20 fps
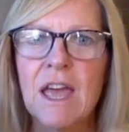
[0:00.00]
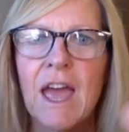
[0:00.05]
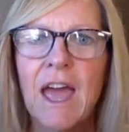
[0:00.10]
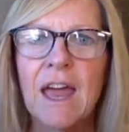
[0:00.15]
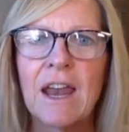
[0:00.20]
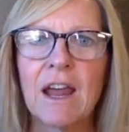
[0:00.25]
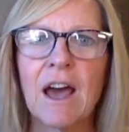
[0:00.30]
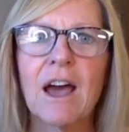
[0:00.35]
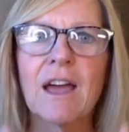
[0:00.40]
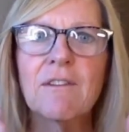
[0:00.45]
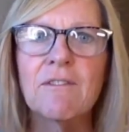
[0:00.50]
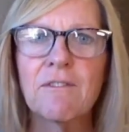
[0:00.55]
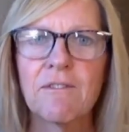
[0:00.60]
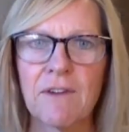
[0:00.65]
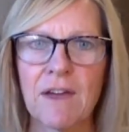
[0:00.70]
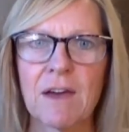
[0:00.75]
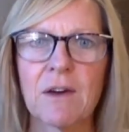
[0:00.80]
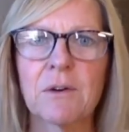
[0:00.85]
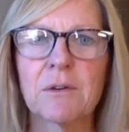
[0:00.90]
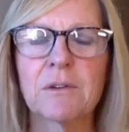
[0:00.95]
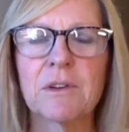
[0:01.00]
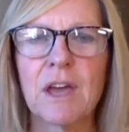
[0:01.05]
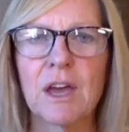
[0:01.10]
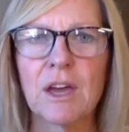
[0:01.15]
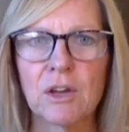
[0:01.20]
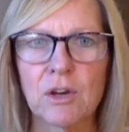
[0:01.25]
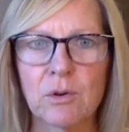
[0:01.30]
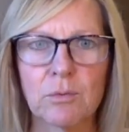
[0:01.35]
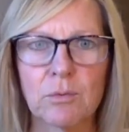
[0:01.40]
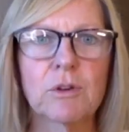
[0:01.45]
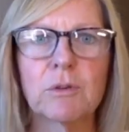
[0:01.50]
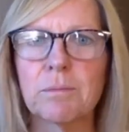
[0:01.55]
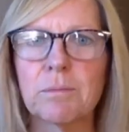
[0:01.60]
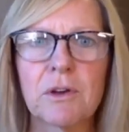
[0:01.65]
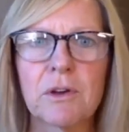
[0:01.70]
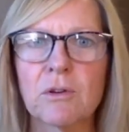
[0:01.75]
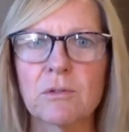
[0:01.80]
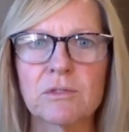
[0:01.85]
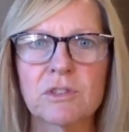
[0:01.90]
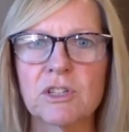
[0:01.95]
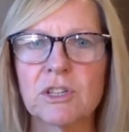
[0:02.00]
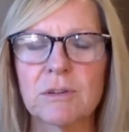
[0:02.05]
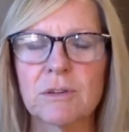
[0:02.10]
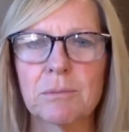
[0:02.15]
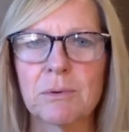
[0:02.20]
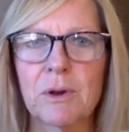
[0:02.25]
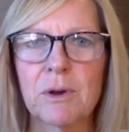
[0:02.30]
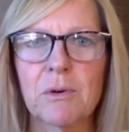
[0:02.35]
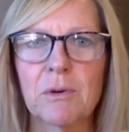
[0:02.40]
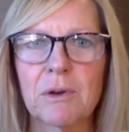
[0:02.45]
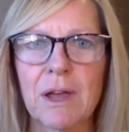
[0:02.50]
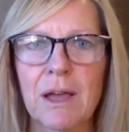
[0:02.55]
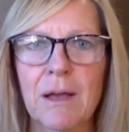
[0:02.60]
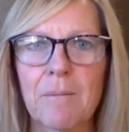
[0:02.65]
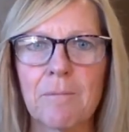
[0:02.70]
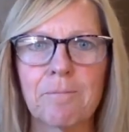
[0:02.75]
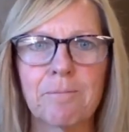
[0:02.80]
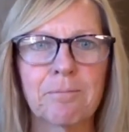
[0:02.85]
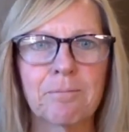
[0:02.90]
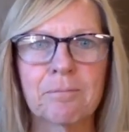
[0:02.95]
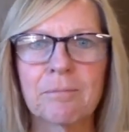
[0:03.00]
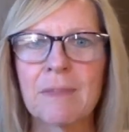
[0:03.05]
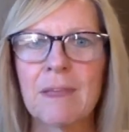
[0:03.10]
And I found a group coaching program.